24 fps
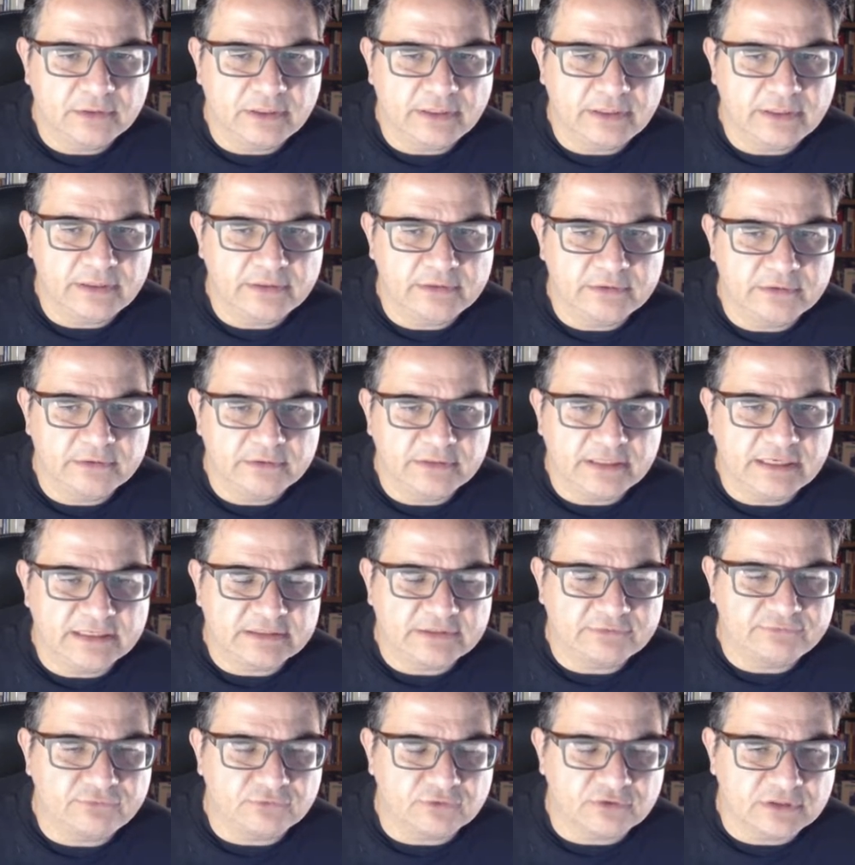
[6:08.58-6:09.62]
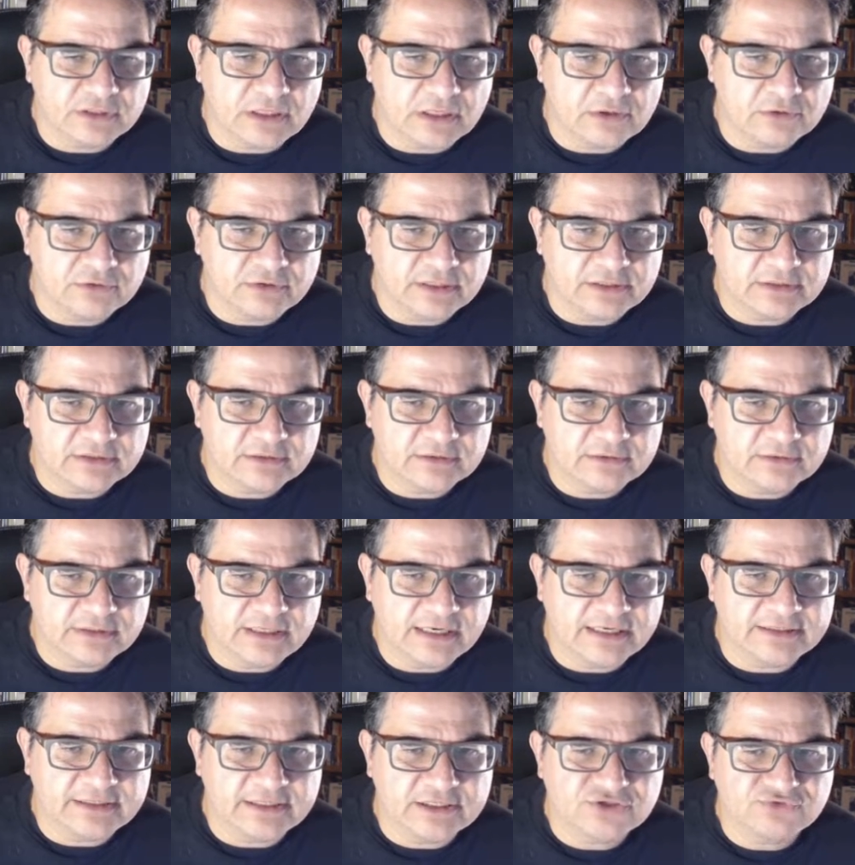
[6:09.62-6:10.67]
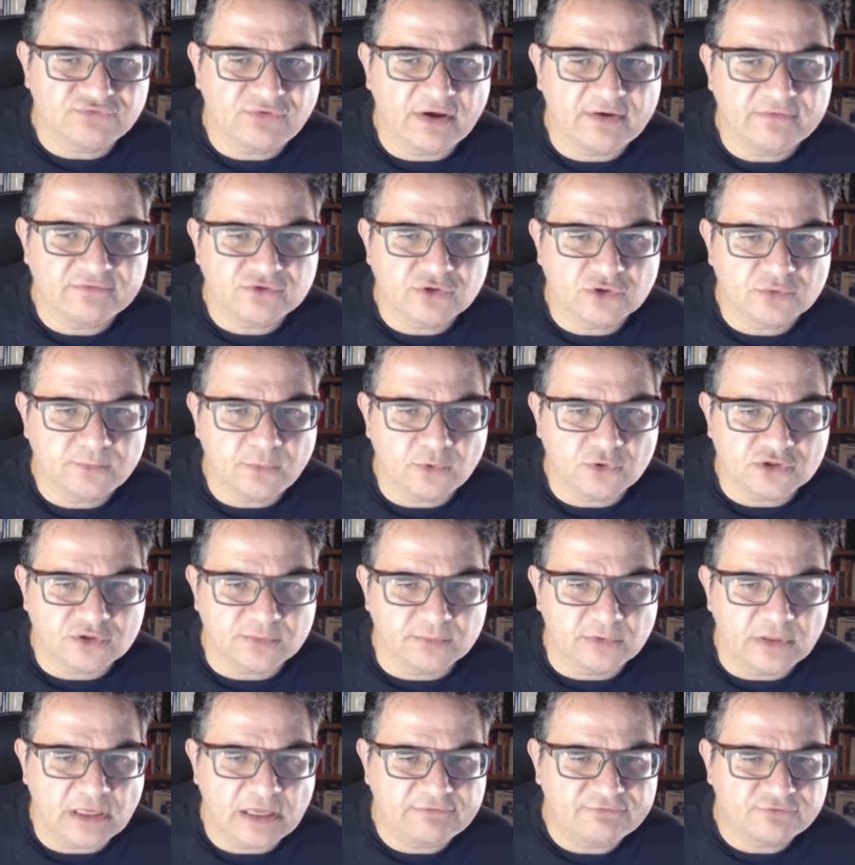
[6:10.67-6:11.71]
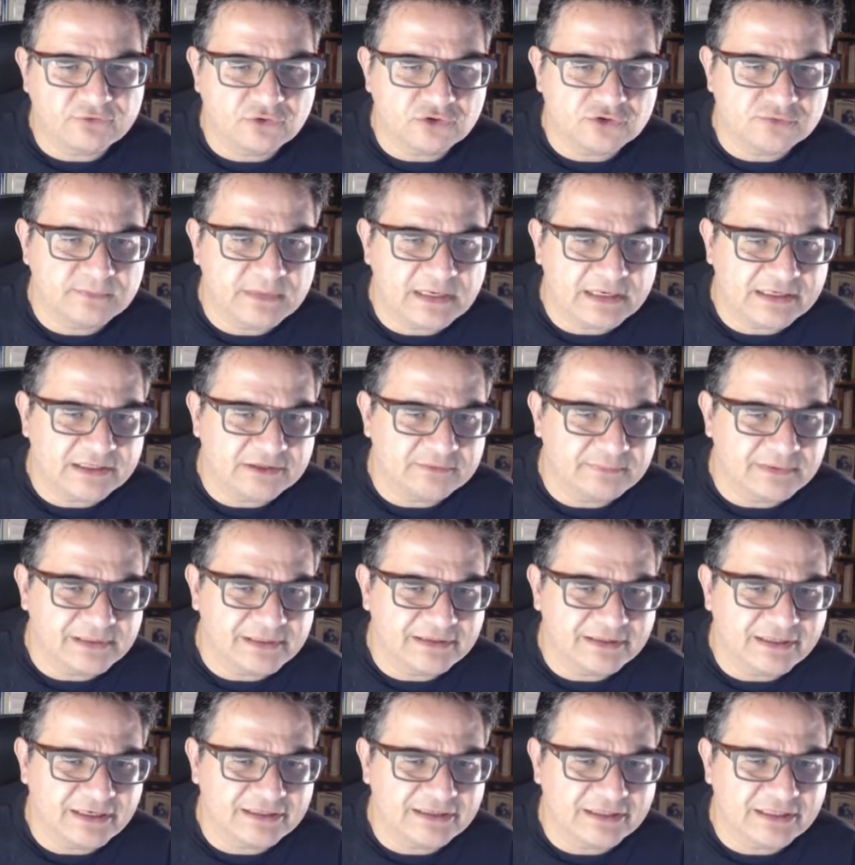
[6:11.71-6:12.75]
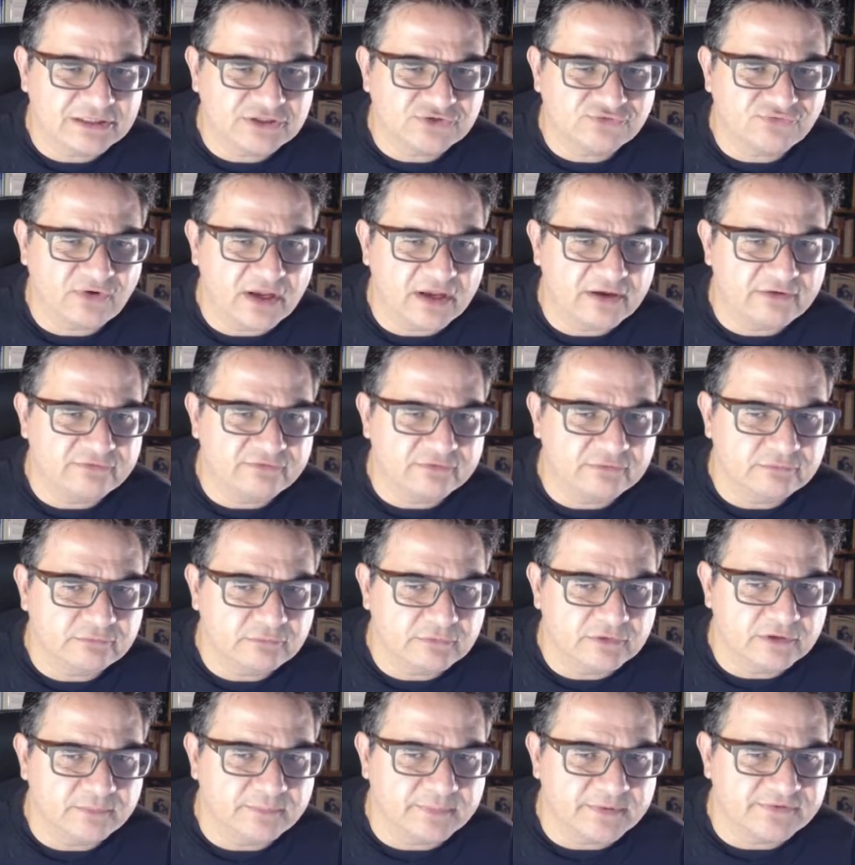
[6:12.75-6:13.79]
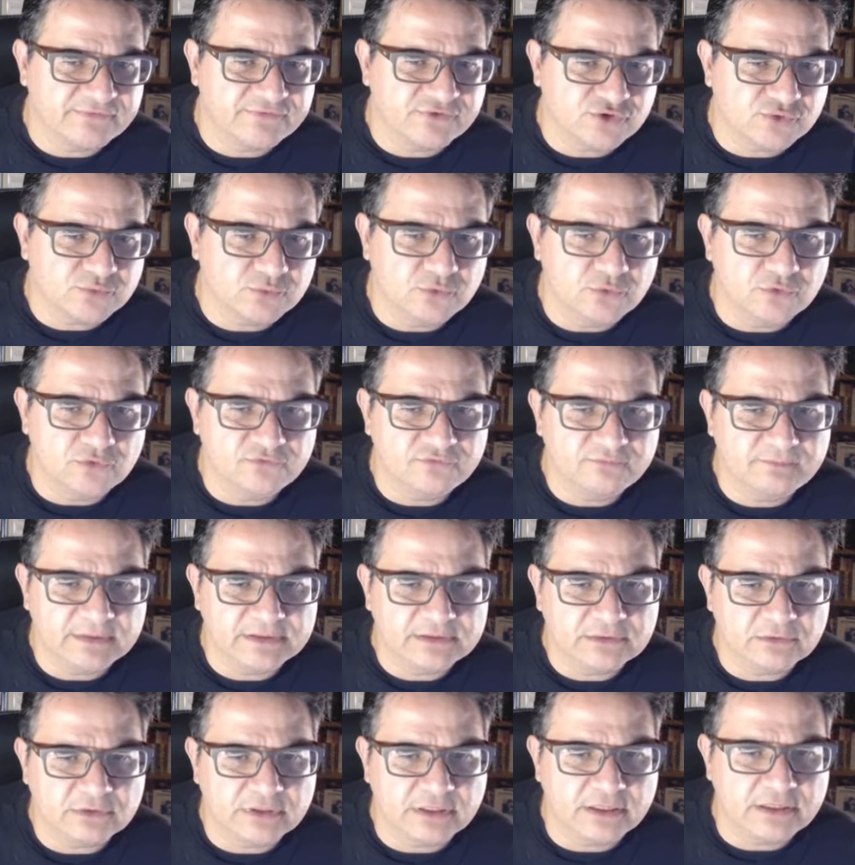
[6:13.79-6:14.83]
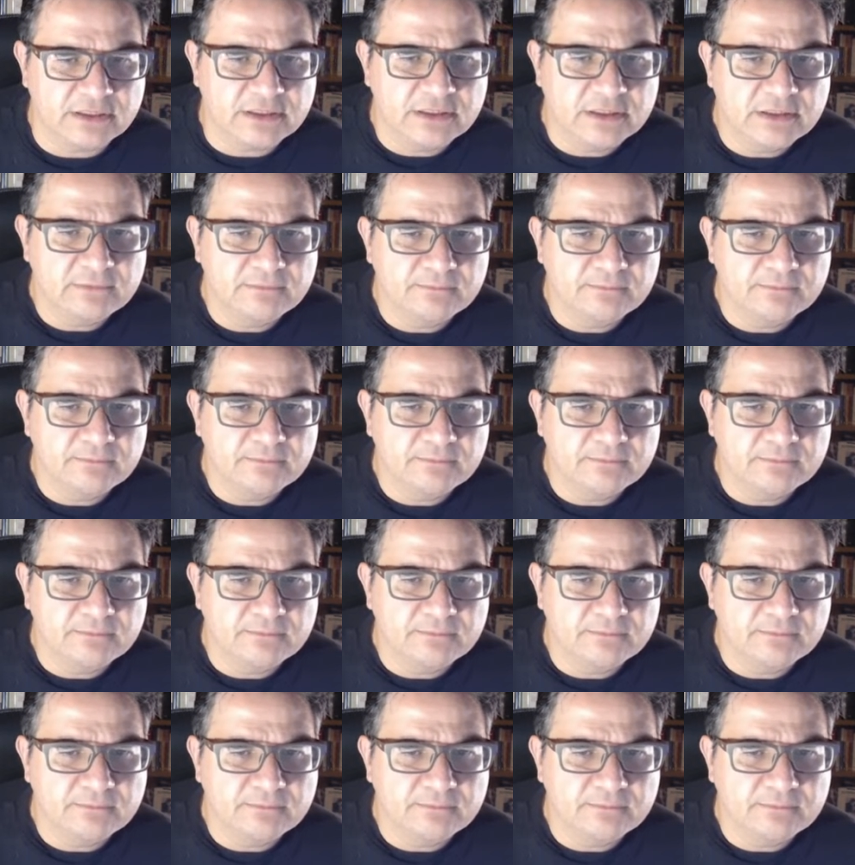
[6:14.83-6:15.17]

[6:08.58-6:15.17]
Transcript: And knight f4 now that knight h5 is not possible. Of course, black can play knight h5 in the previous move, but okay.